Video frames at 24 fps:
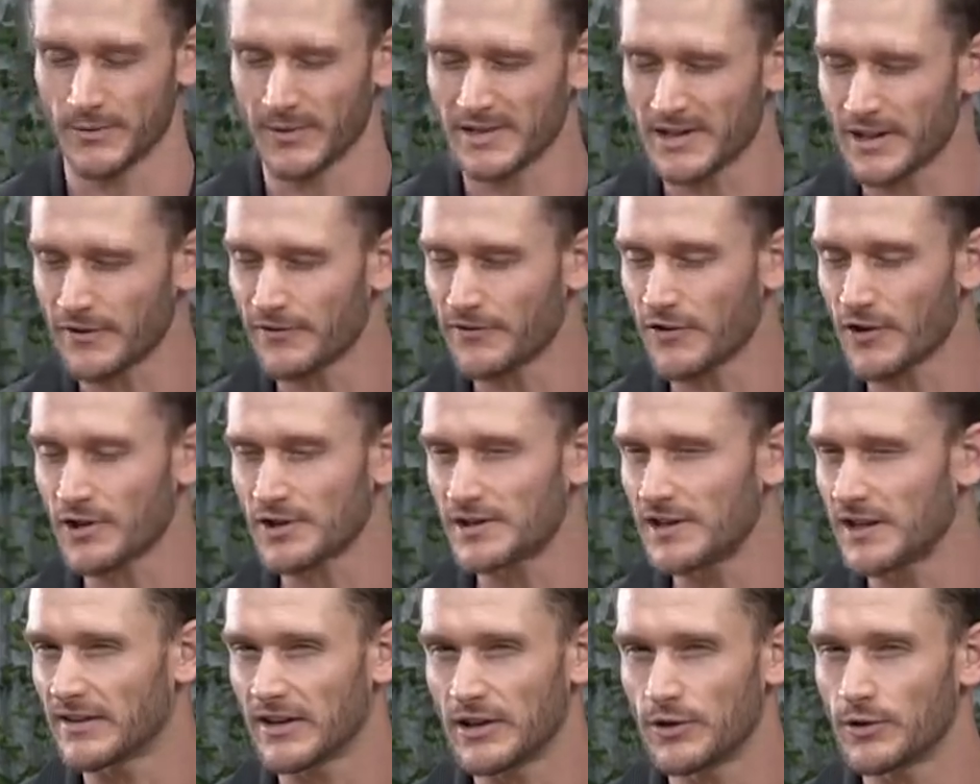What's the
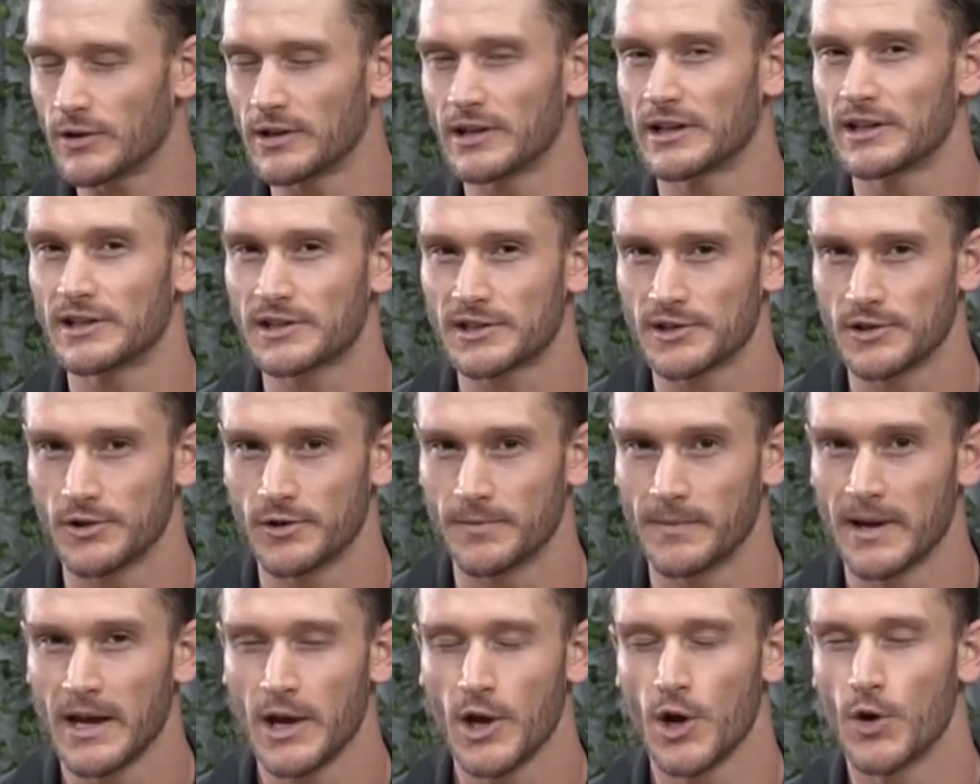first thing that you can
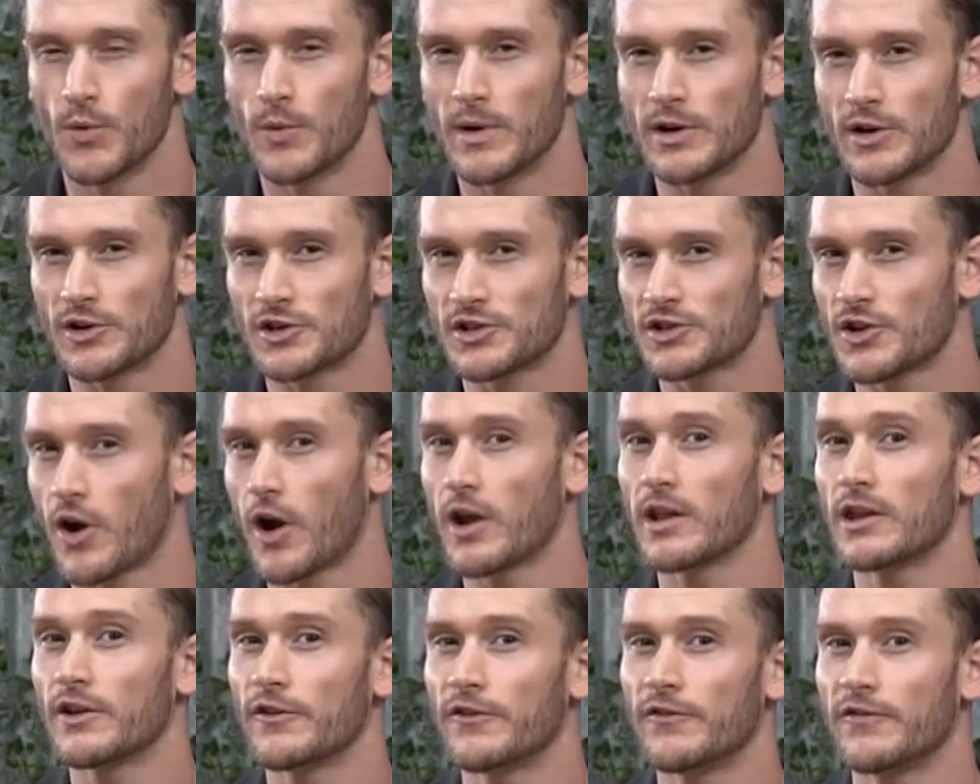consume when you're
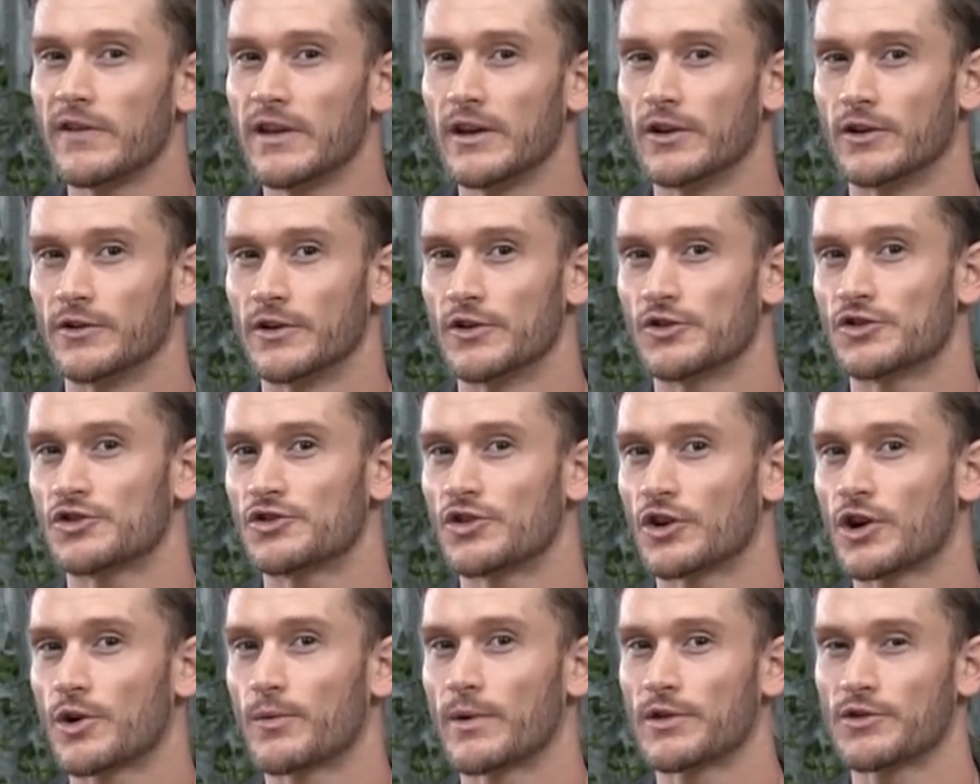starting to feel those
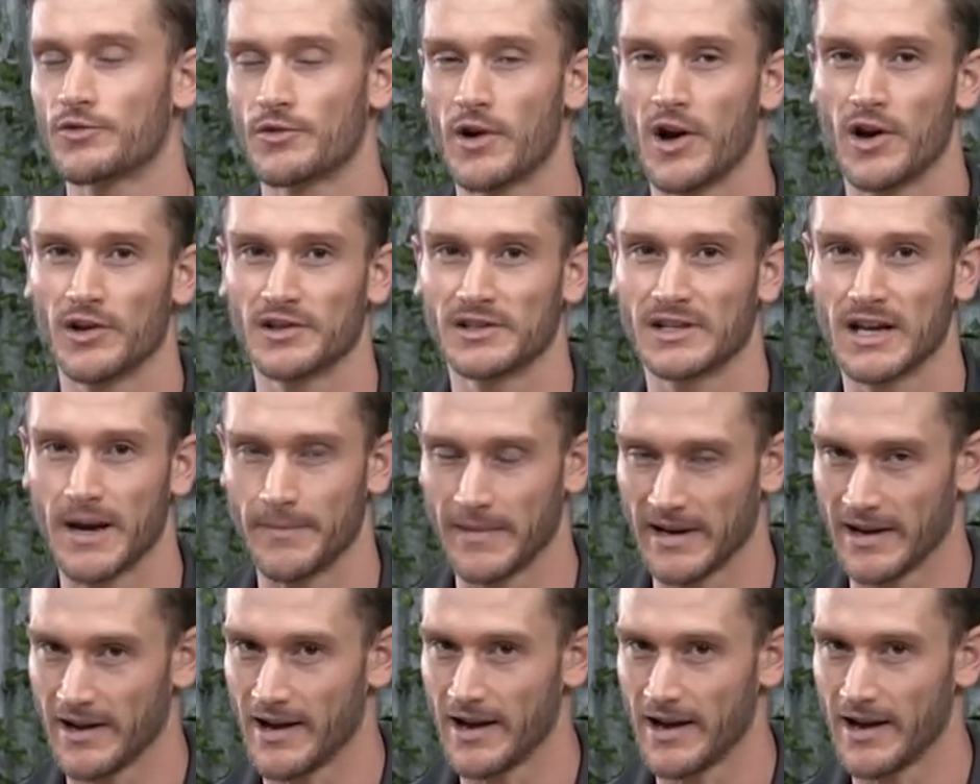sugar withdrawals coming